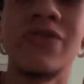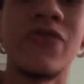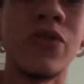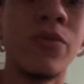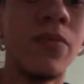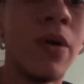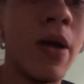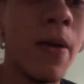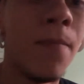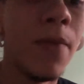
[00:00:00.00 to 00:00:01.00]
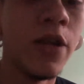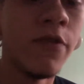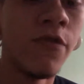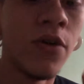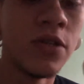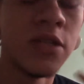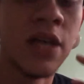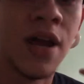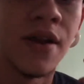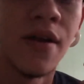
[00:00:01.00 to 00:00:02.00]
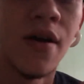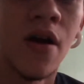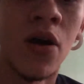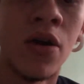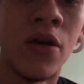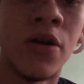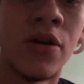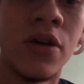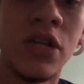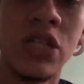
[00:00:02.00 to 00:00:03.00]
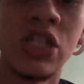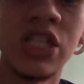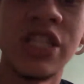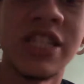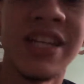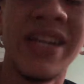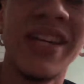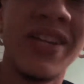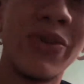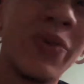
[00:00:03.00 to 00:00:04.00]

for many faults that are just an inner